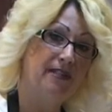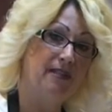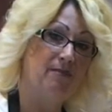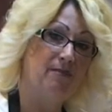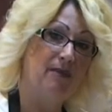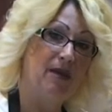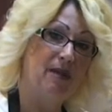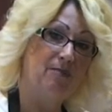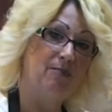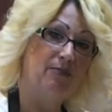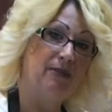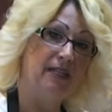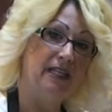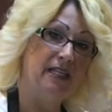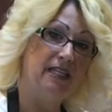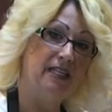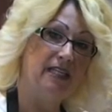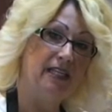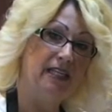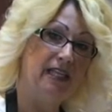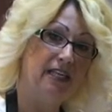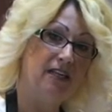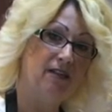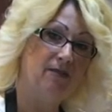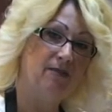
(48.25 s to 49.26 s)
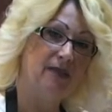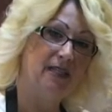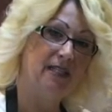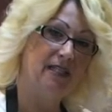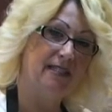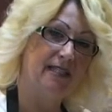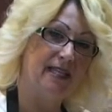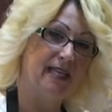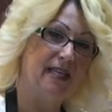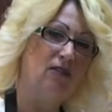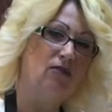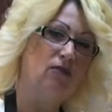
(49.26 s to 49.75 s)
in my blender here because
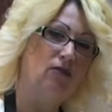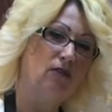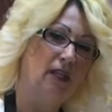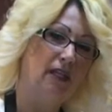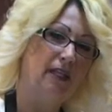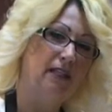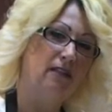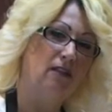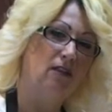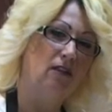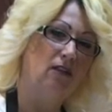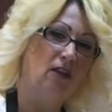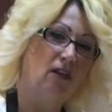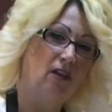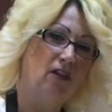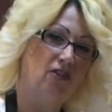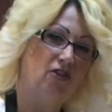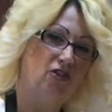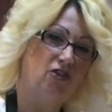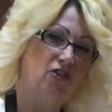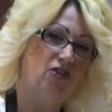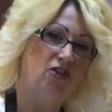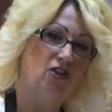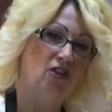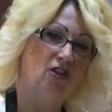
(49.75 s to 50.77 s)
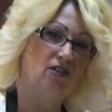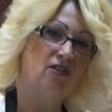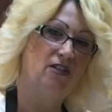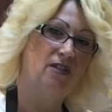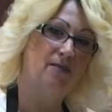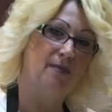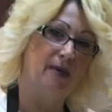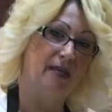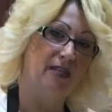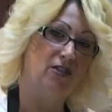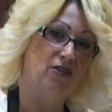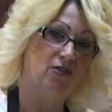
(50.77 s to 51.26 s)
I don't like the large chunks in
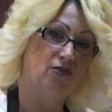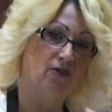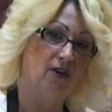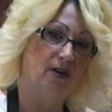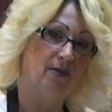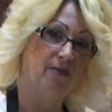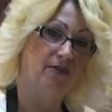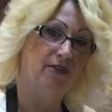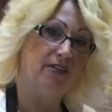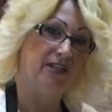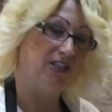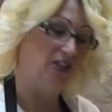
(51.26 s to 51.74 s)
my strawberry